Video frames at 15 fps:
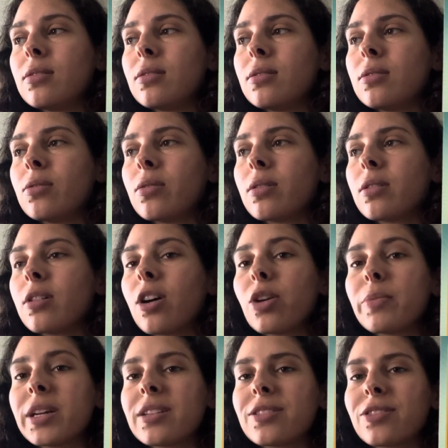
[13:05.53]
your
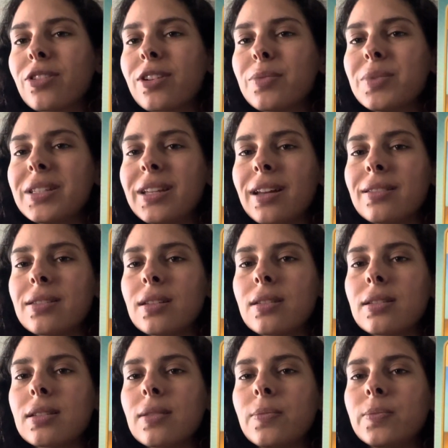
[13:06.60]
karmic
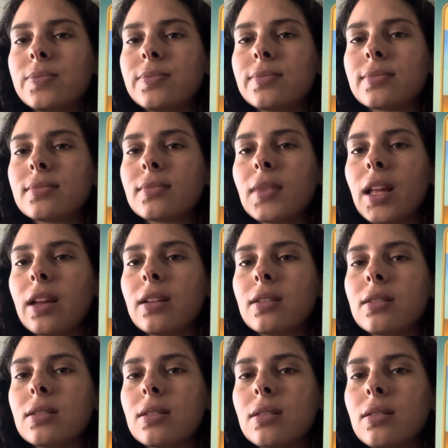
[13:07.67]
circumstances
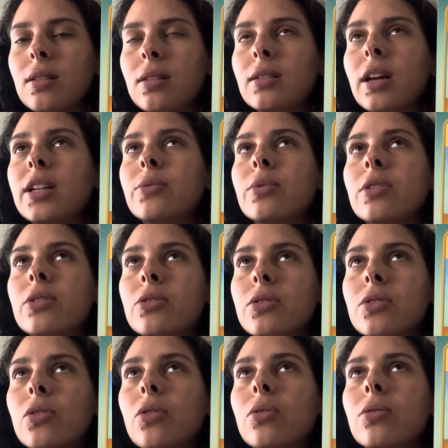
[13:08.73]
and aligned with your
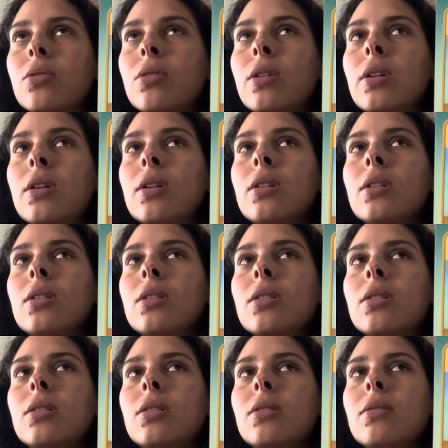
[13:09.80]
soul
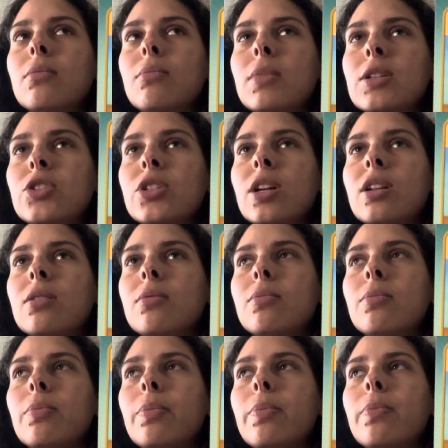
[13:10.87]
mission.
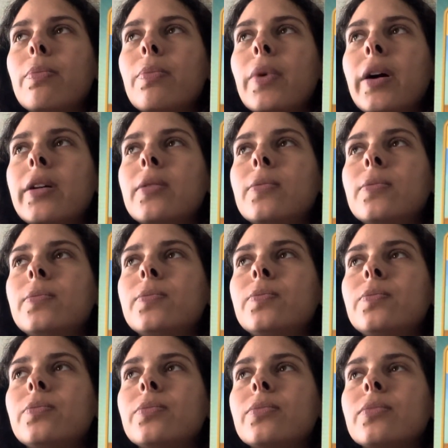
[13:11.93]
But
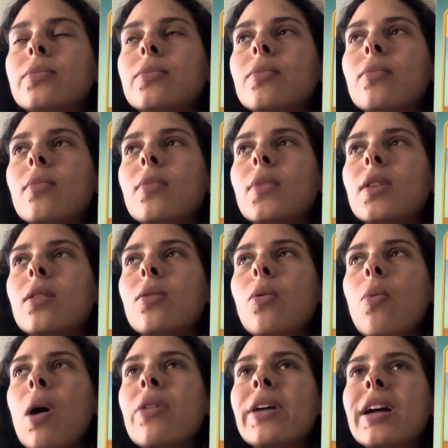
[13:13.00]

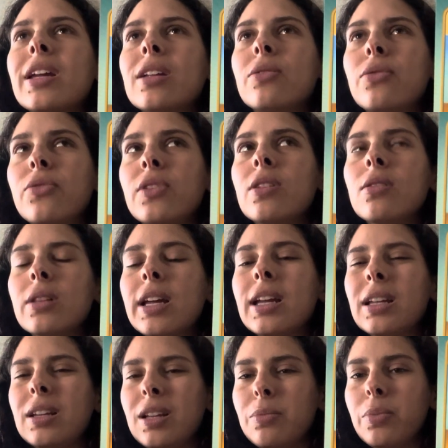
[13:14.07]
while that can feel like
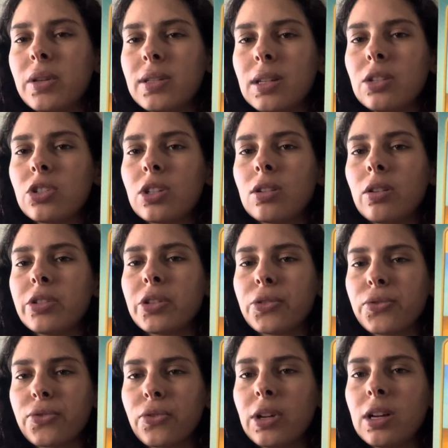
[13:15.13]
an imposition on your
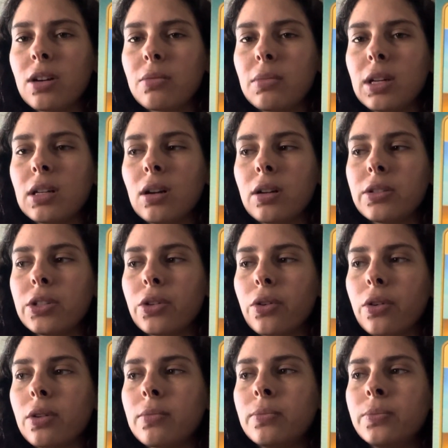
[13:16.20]
freedom and on
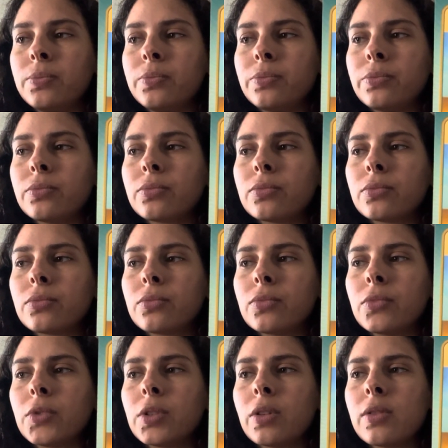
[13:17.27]
your
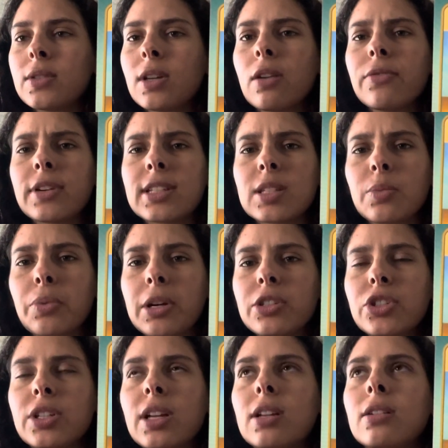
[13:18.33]
self
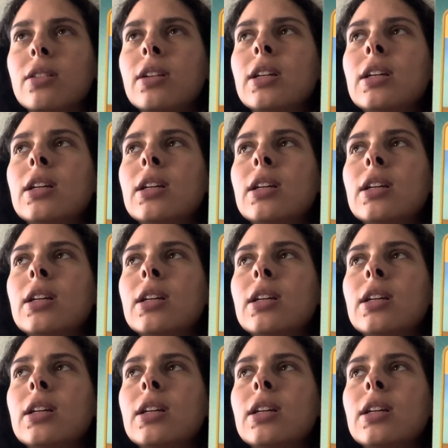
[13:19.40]
expression,